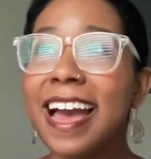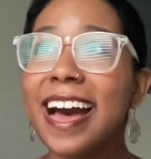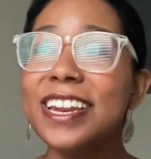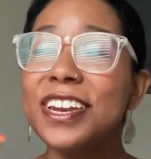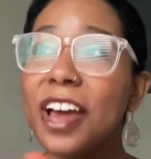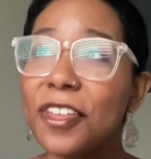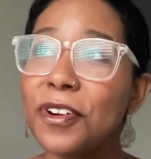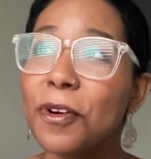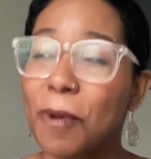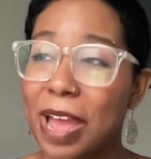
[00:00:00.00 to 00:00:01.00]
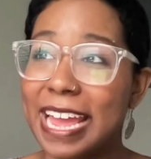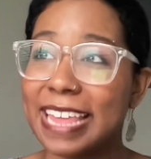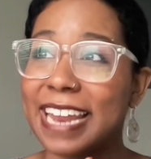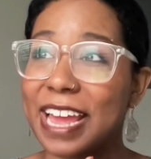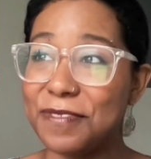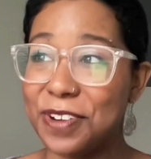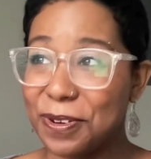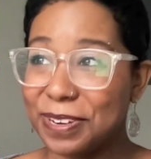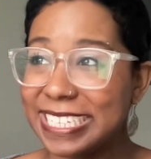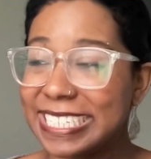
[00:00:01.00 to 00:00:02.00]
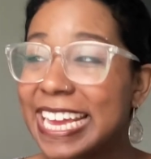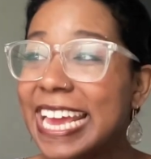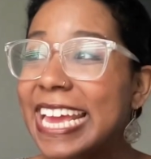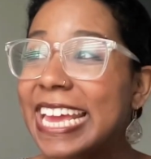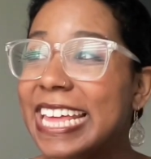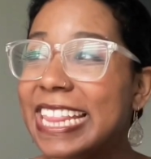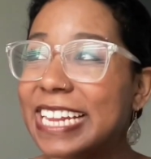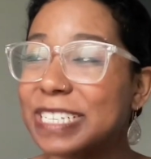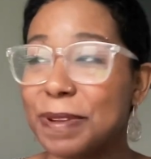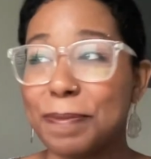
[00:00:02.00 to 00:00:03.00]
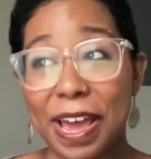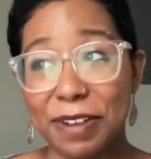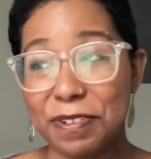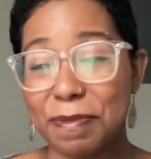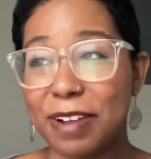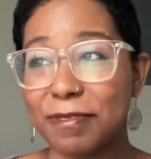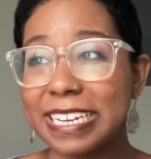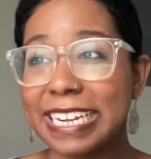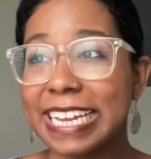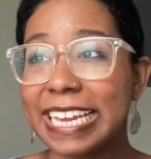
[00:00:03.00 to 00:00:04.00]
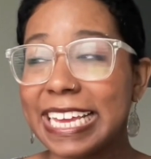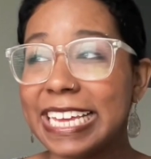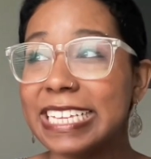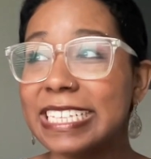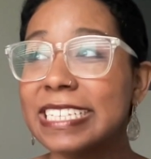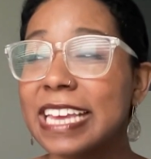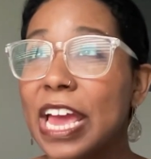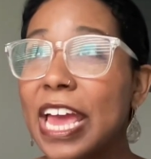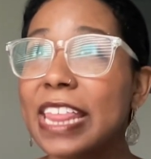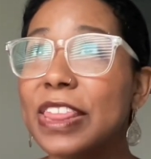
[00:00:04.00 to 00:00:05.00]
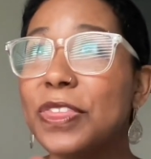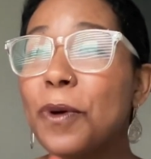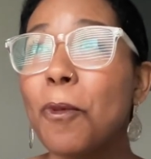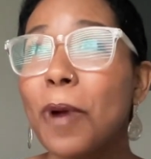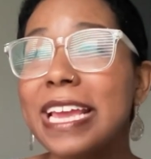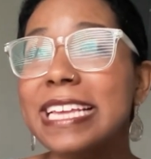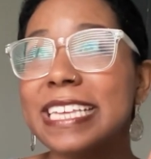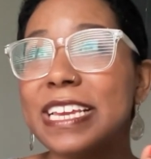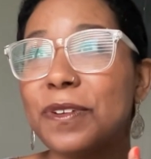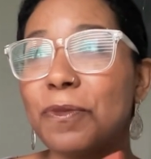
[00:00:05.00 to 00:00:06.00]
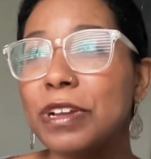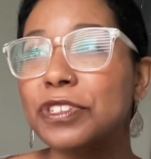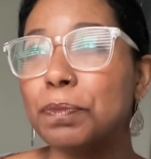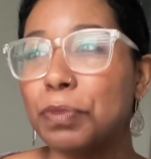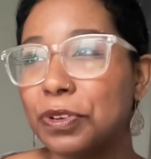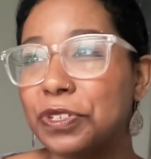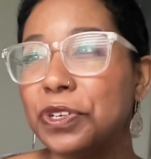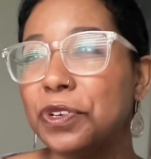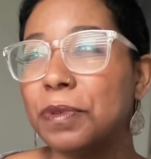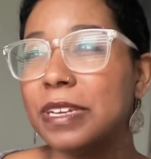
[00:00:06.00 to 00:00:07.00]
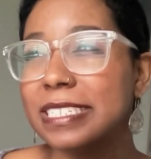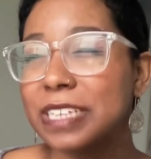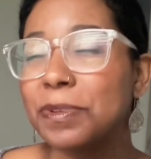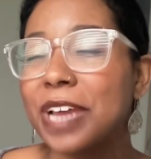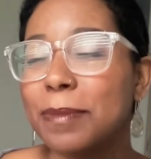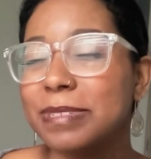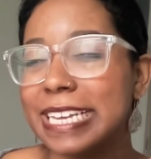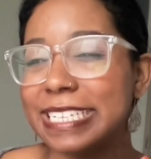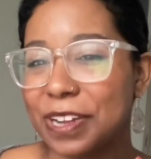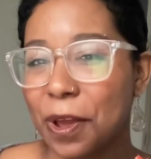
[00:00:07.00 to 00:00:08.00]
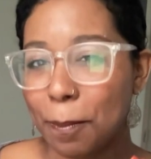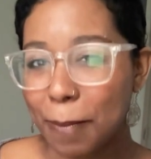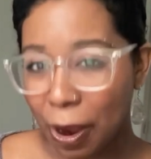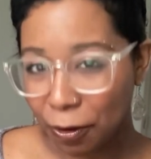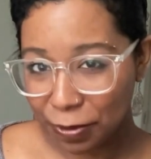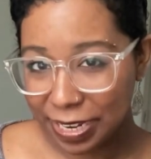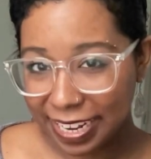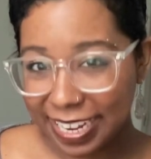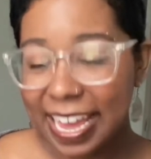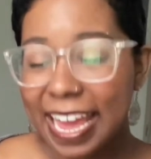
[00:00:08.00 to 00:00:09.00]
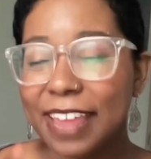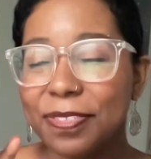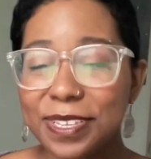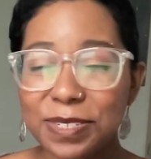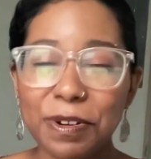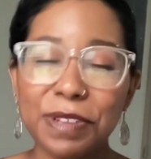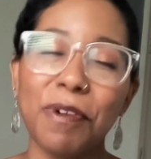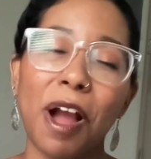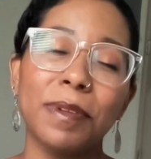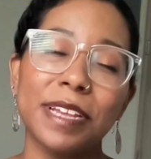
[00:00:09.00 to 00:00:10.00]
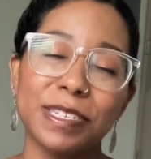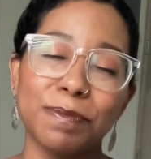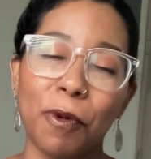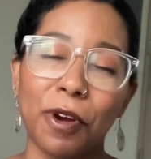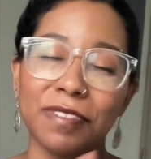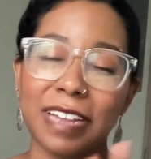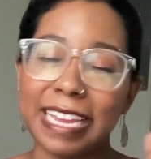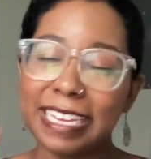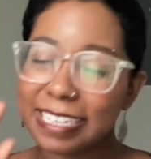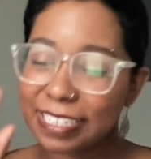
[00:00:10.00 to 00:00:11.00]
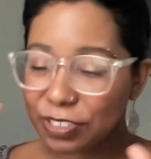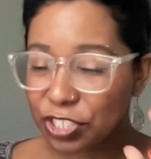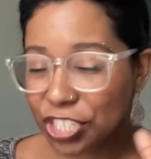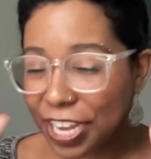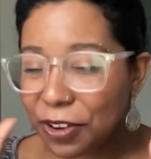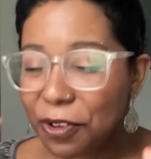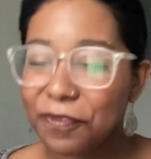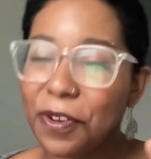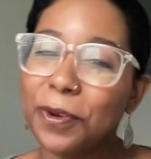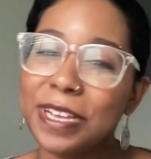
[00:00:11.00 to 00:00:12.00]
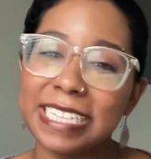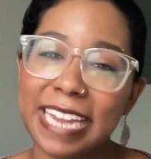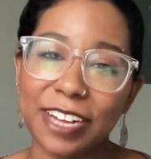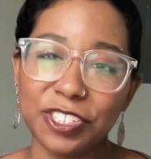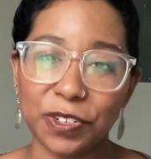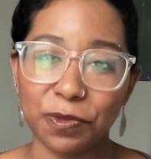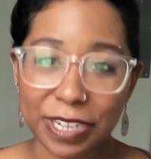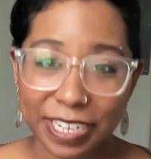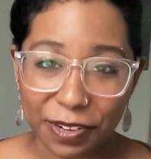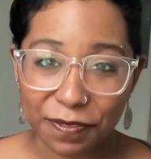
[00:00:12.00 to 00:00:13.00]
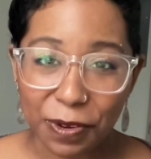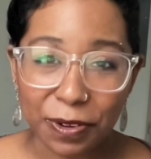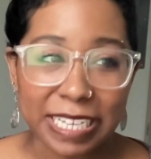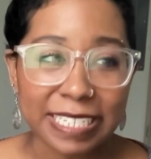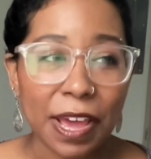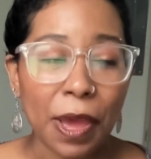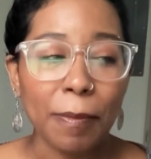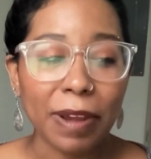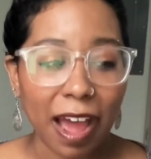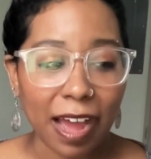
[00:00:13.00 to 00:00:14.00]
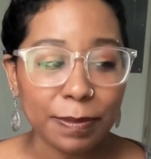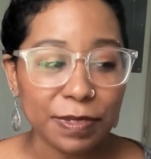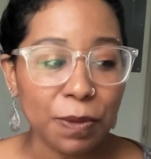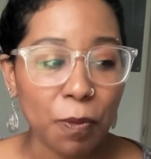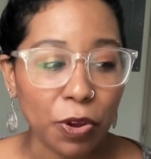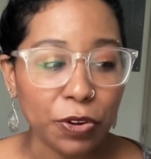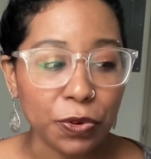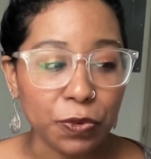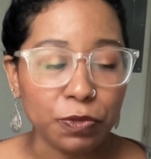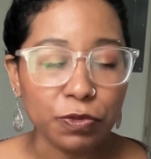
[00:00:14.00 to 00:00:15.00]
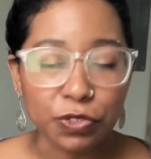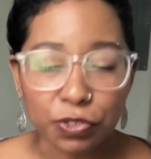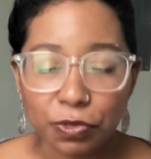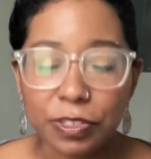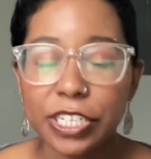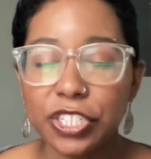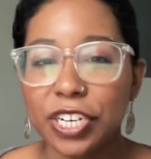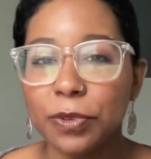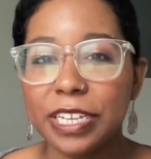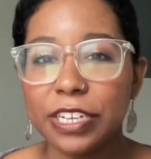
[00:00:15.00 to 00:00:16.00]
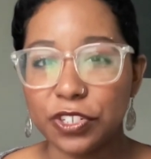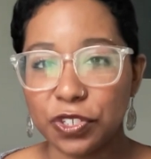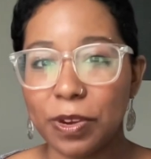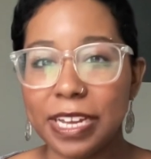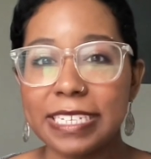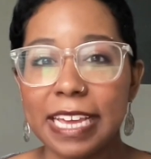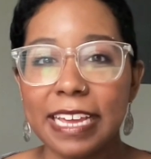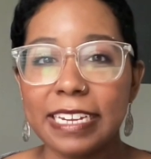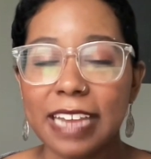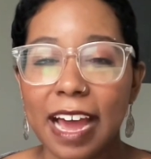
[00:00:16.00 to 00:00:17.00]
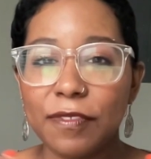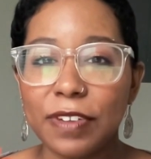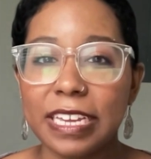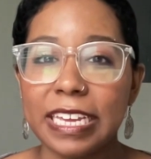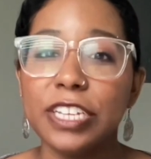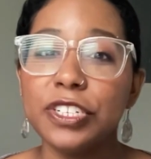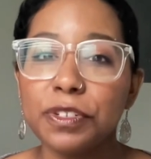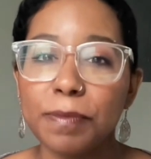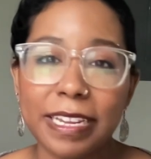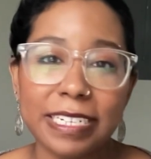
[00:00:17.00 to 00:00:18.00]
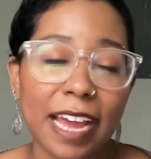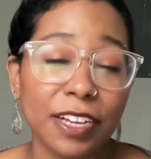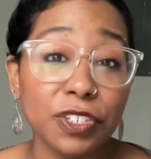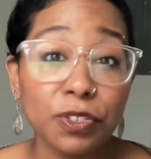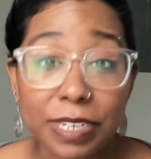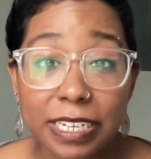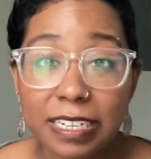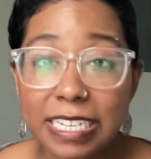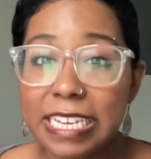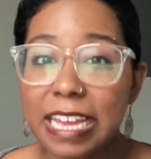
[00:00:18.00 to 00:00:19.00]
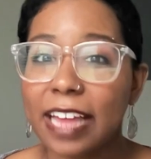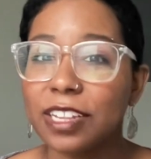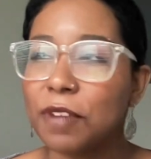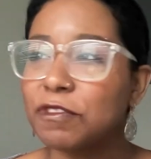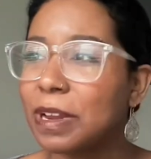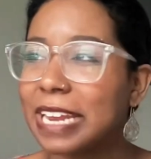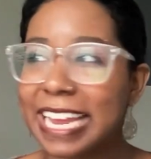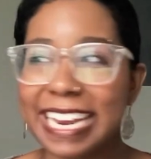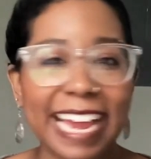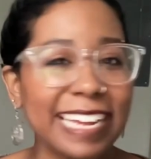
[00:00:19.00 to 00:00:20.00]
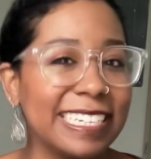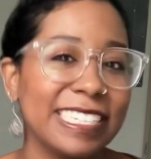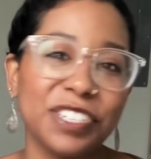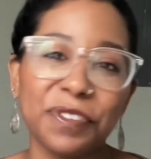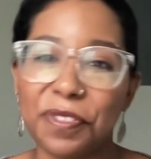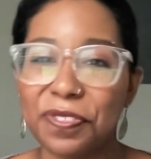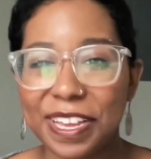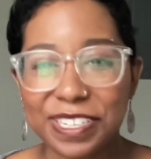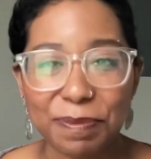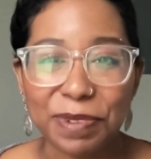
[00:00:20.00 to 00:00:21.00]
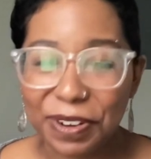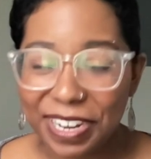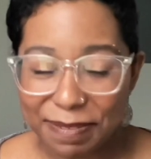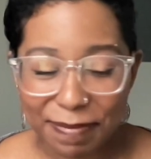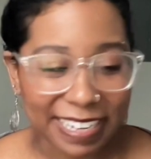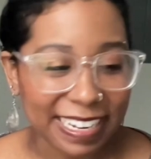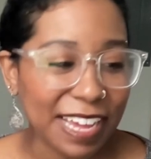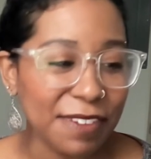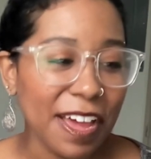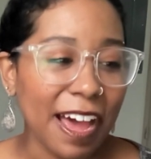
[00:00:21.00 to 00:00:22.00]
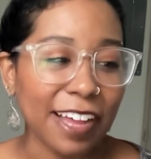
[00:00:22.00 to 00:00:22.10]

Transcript: Another way that I've noticed that it's been bad for my reading is the ways in which Booktube sometimes isn't about reading. And this one probably is more of like channel focused and actually reading focused, but I'm someone who truly genuinely enjoys diving into my text critically. I love trying to connect it to different things I'm learning in my life.